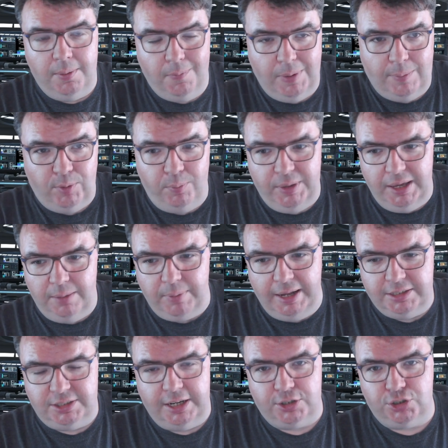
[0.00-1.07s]
people being
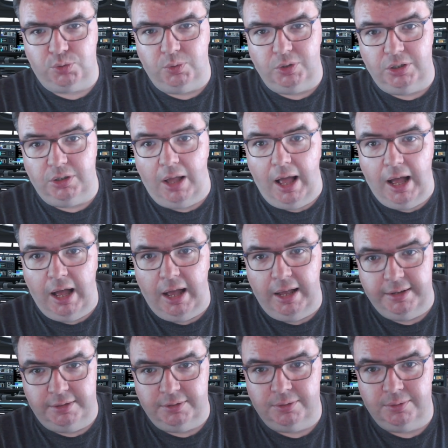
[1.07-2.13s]
bisexual
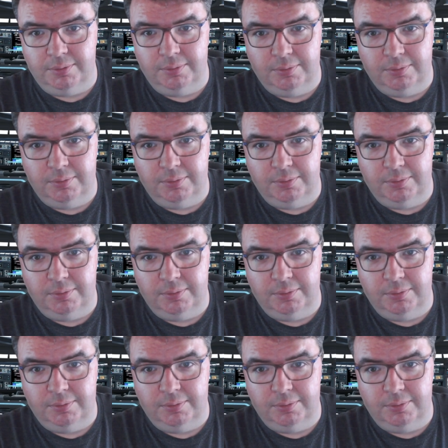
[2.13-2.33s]
on